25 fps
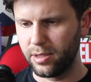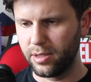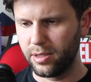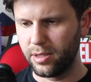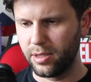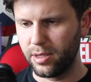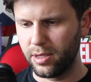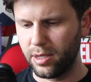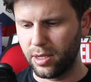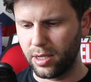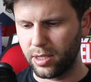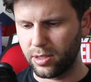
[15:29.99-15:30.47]

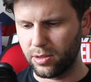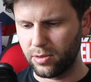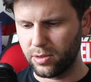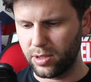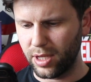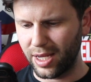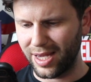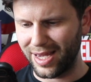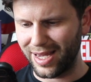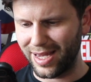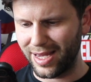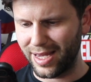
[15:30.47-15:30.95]
As long as
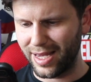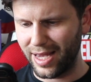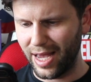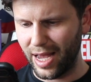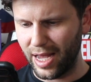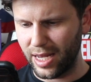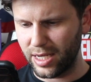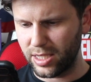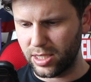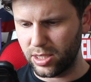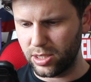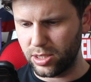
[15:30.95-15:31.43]
I
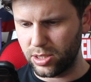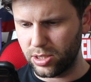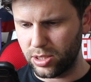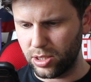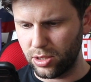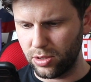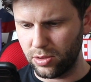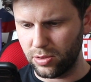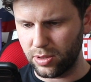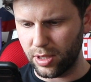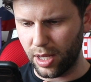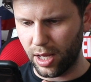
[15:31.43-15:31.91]
get to
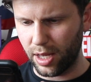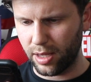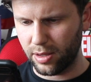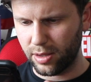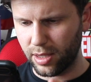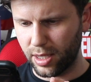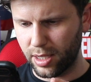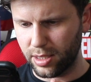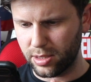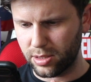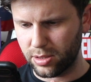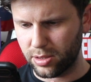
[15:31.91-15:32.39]
do that,
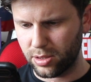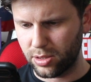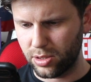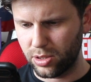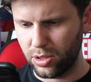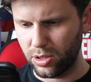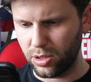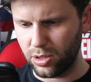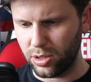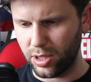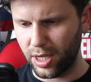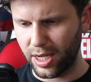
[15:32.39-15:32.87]
that's
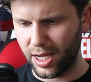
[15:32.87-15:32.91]
good.